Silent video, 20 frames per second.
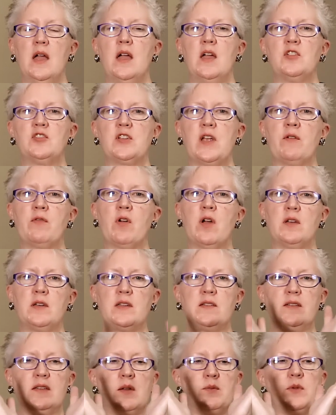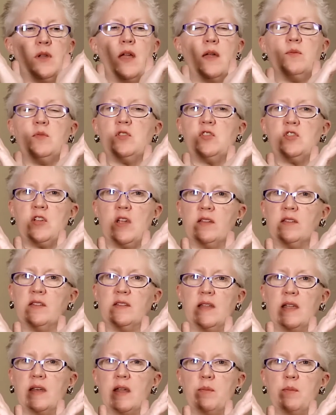Chevron is sometimes just
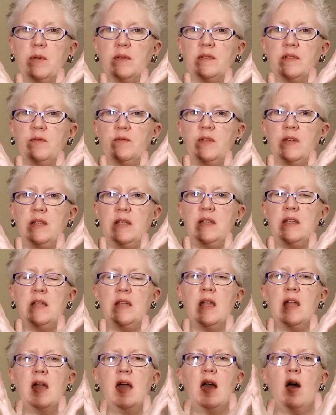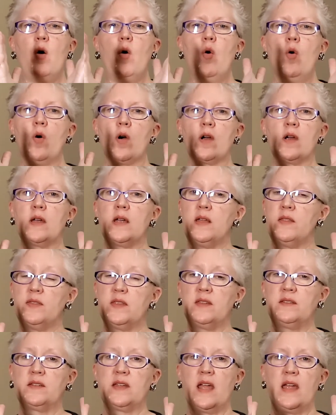set up as a V, or in
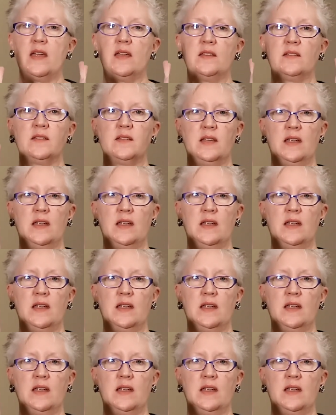this case,